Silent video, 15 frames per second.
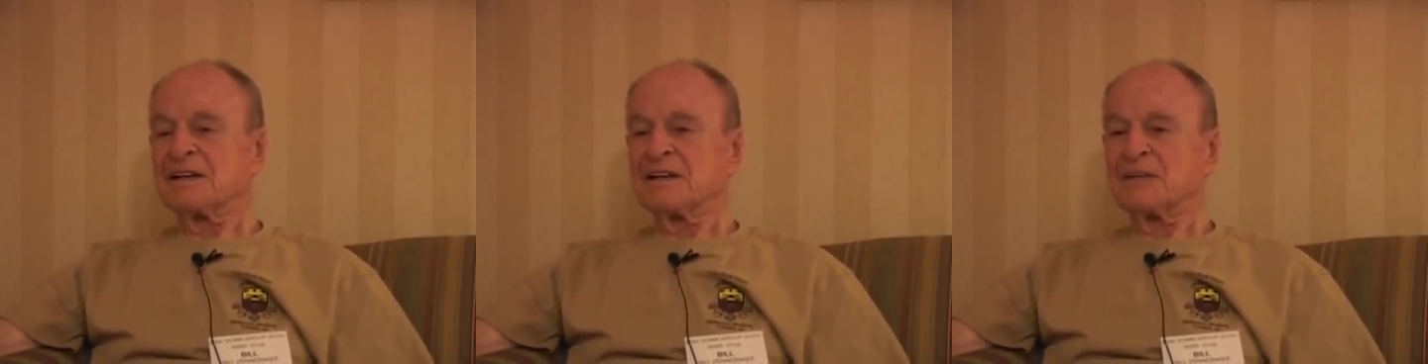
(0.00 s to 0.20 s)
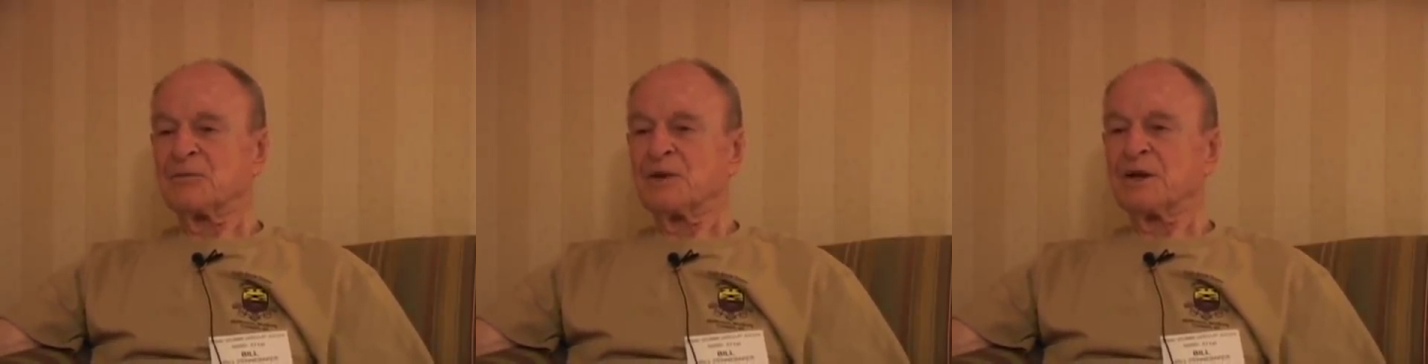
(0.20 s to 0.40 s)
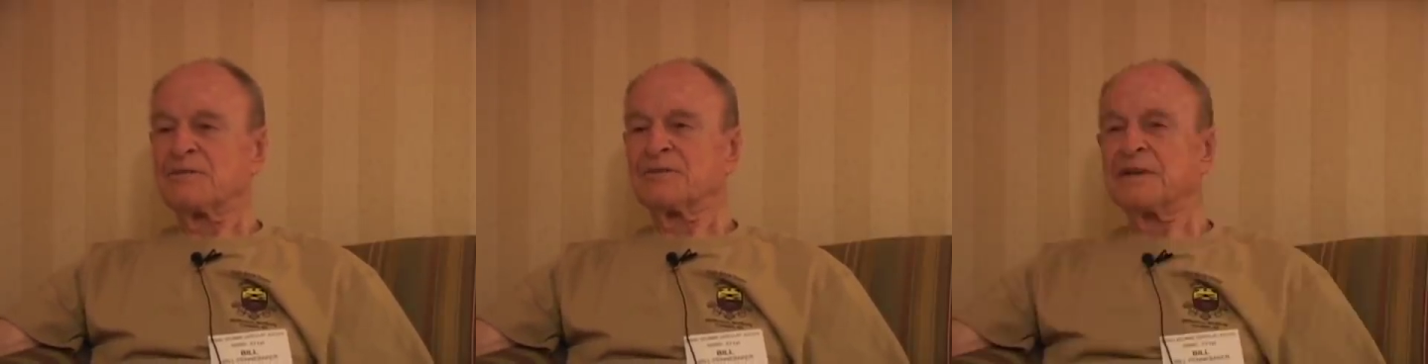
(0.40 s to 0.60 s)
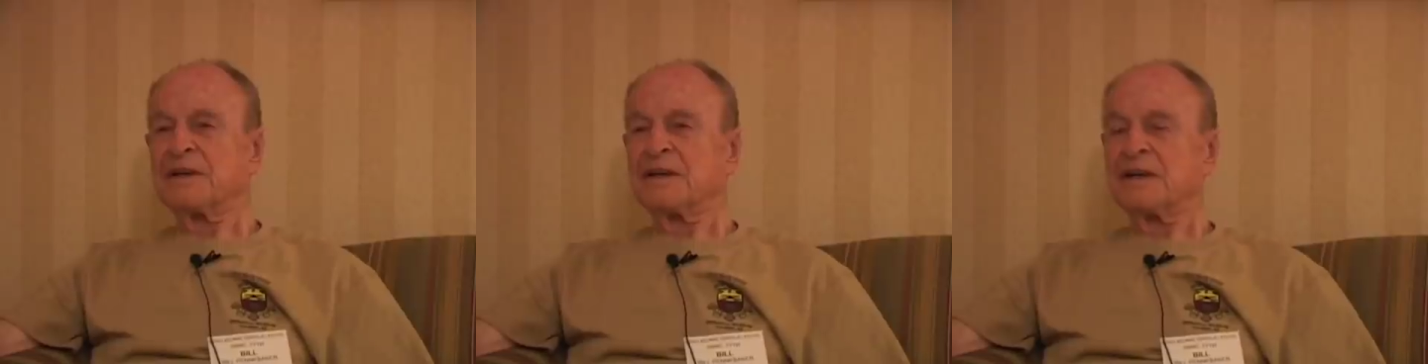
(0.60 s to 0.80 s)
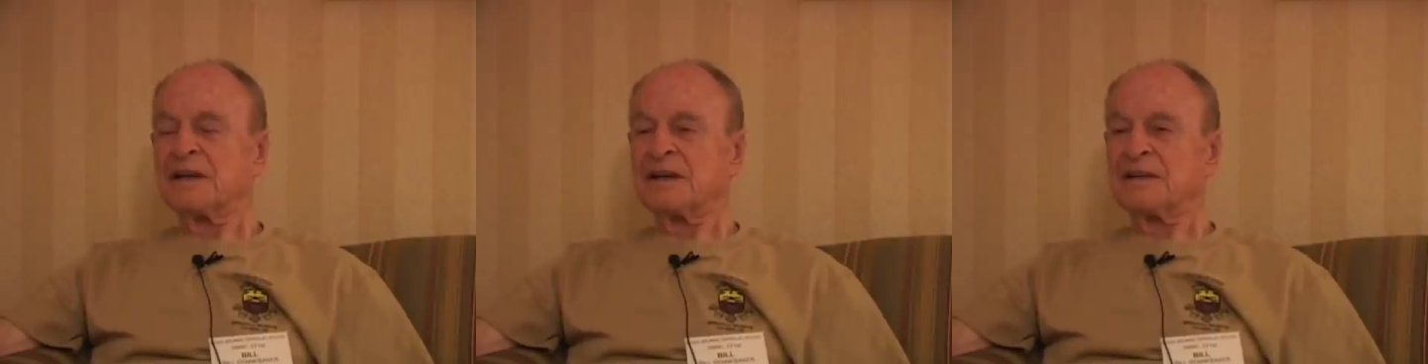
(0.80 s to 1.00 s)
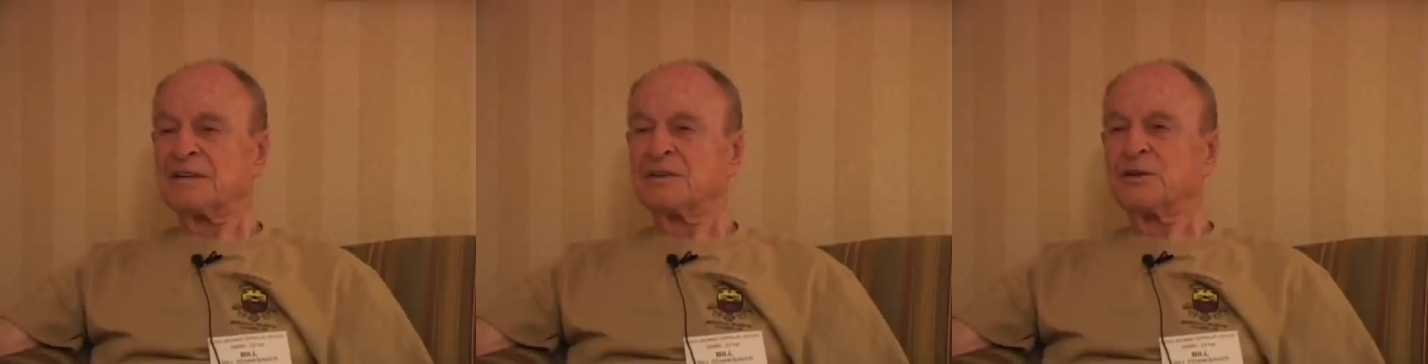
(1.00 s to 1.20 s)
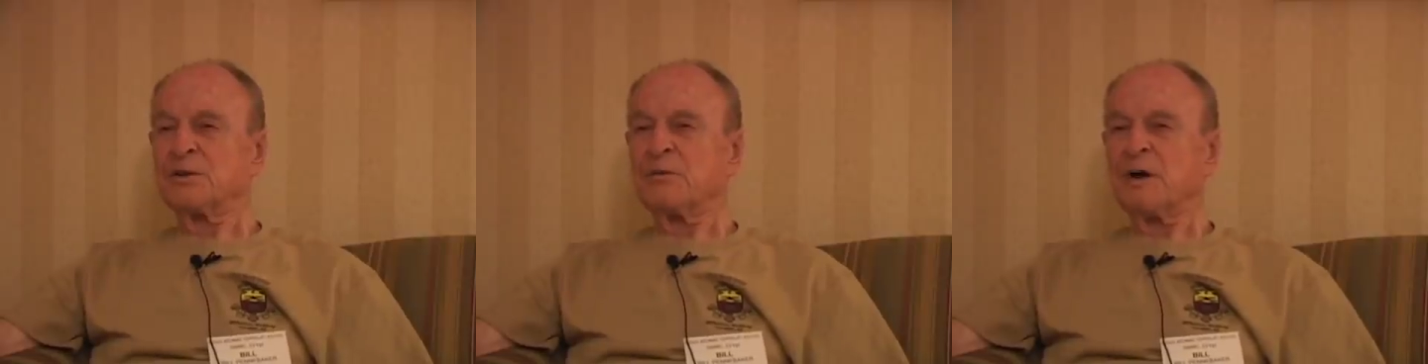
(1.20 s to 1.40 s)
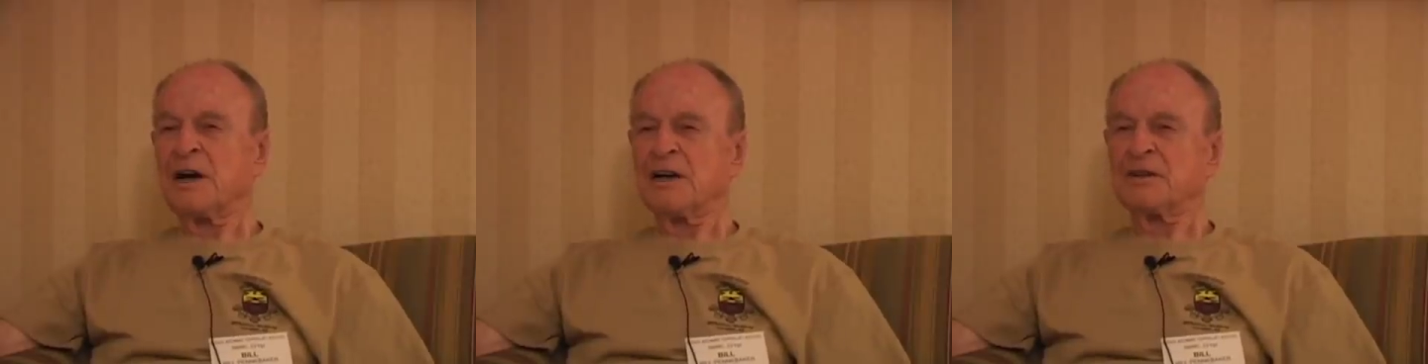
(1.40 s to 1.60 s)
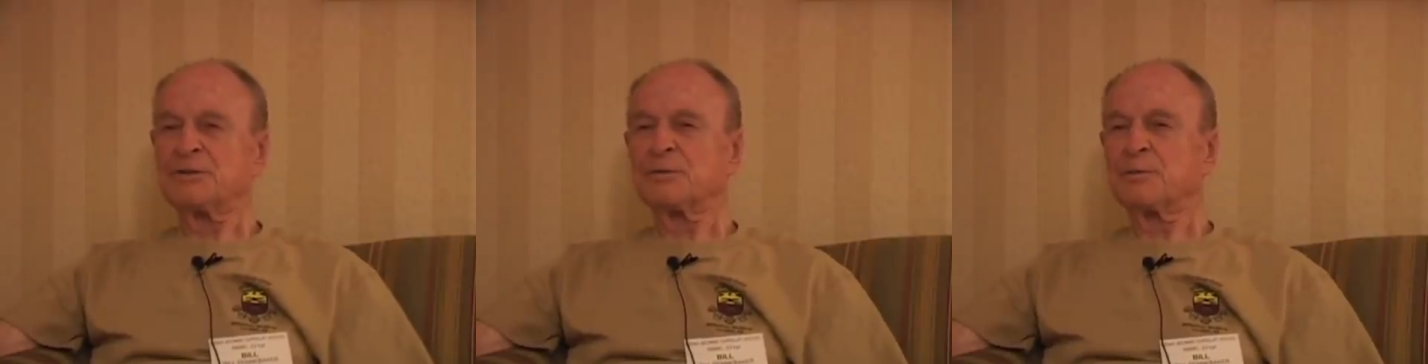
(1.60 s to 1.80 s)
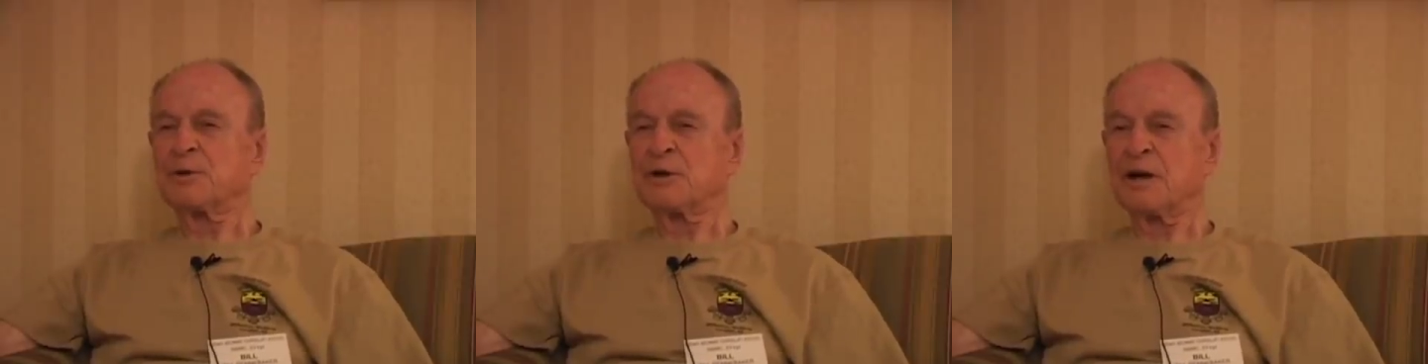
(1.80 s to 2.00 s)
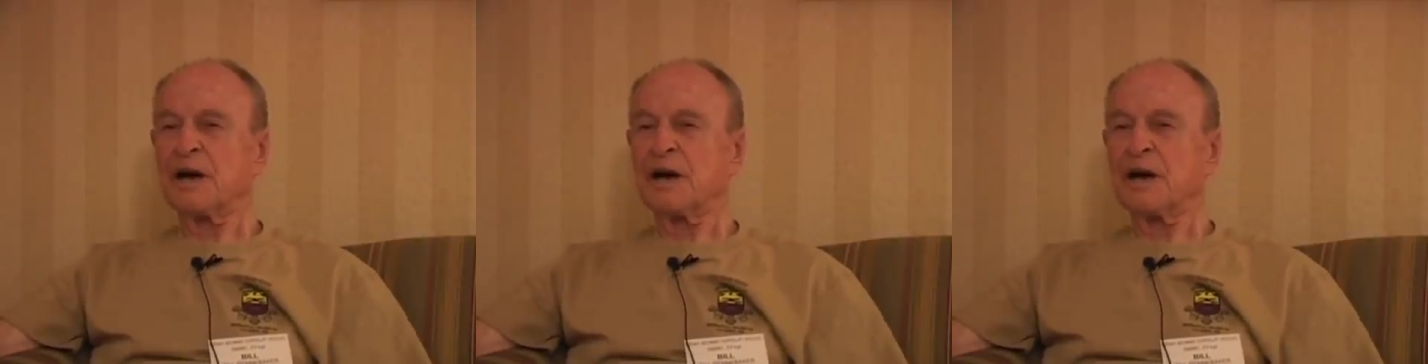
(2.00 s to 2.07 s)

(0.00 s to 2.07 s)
roughly at 2 miles per